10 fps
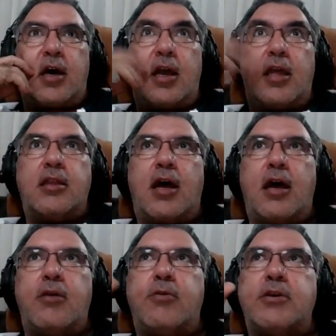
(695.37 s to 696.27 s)
And
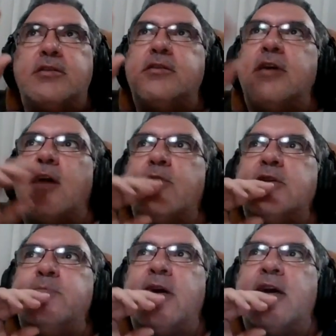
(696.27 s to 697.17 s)
I
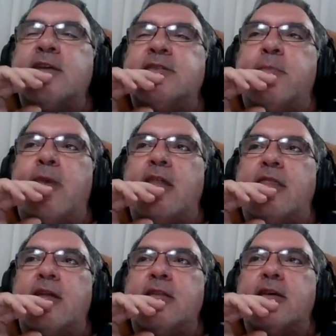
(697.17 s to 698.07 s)
was making some
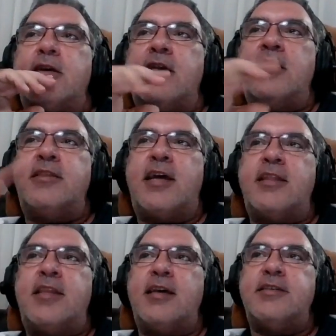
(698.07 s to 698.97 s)
math, and in
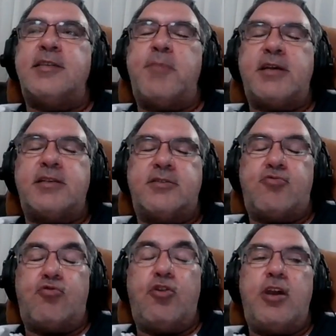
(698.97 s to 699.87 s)
10 days it makes
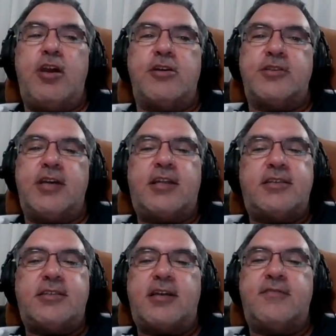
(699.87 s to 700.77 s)
3 years that
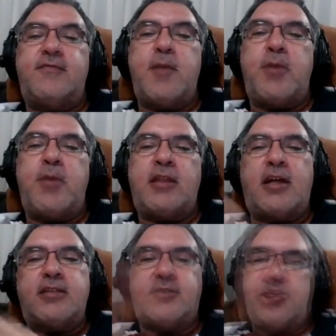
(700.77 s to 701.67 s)
I start vaping and
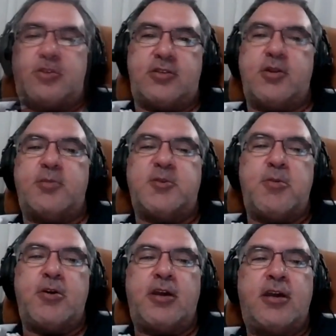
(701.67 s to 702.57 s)
I stopped
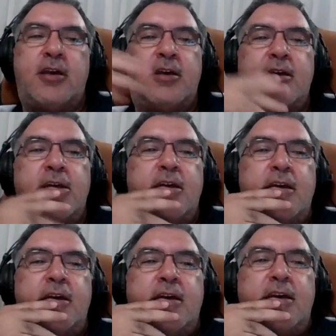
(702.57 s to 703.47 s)
smoking.
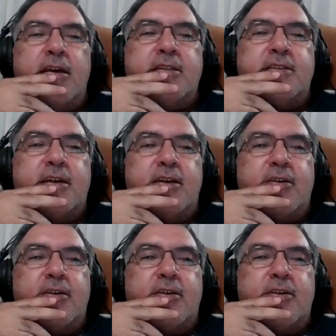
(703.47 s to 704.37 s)
It's
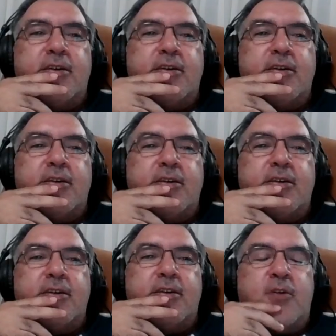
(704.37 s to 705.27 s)
a great milestone
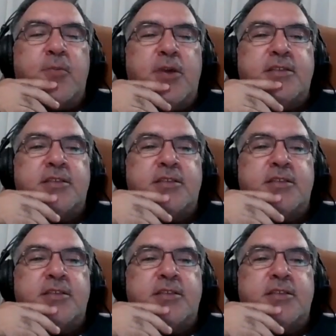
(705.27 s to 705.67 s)
for me.